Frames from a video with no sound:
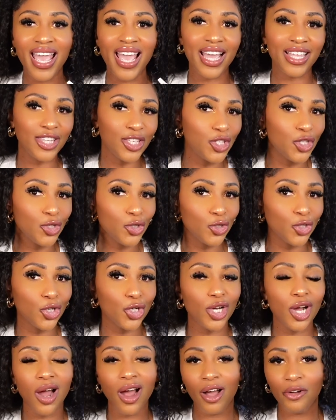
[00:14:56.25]
And then
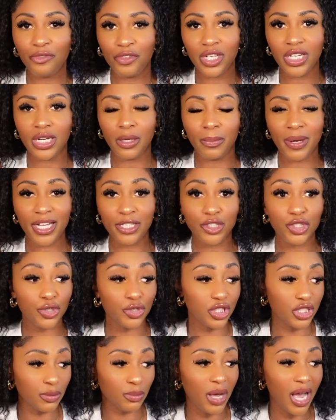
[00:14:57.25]
you're confident about your
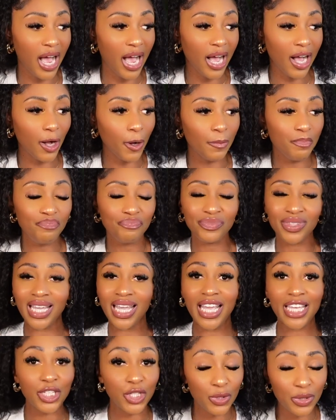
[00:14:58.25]
smile
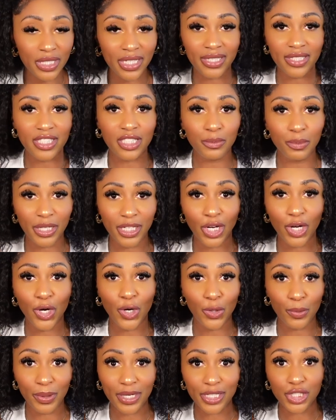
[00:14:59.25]
and you didn't spend a
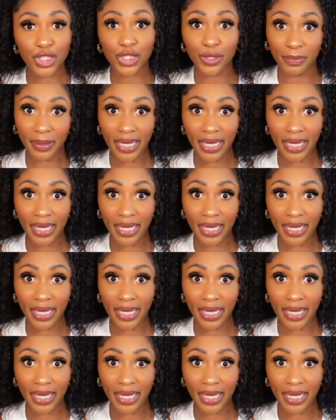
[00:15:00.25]
whole bunch of